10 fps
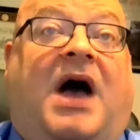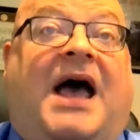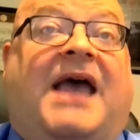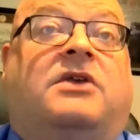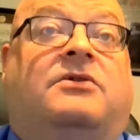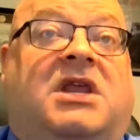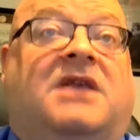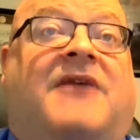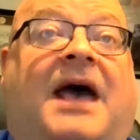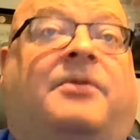why you
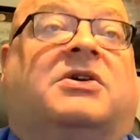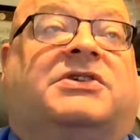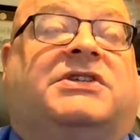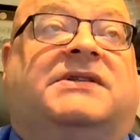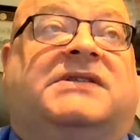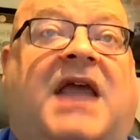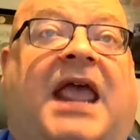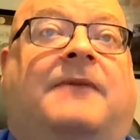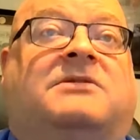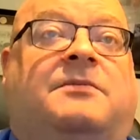need that person's
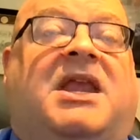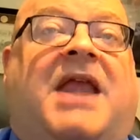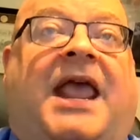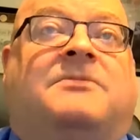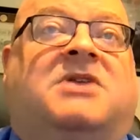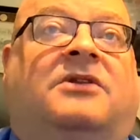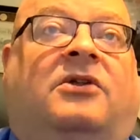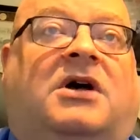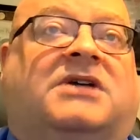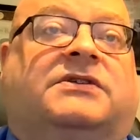name to be named in the
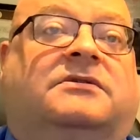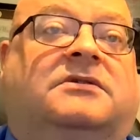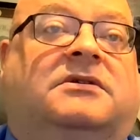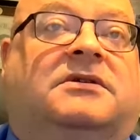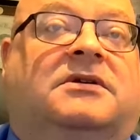lawsuit.